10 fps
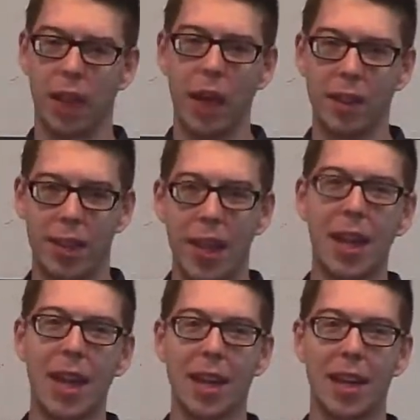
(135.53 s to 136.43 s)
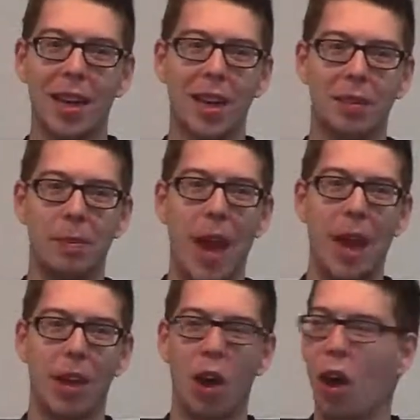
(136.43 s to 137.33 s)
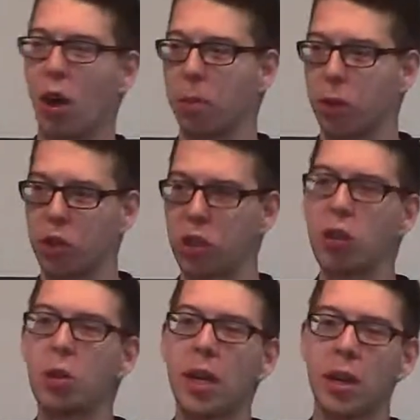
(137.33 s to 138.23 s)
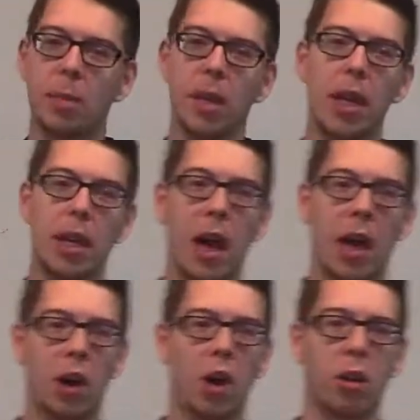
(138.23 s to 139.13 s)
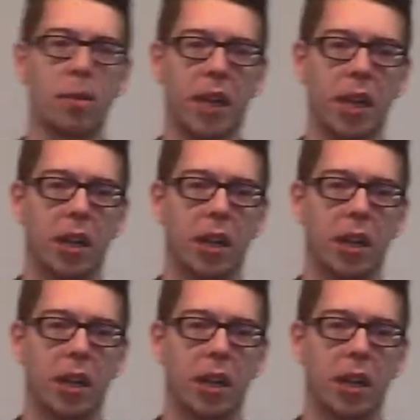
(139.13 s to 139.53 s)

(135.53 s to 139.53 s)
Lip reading: Gideon and his men are pursuing the Midianite army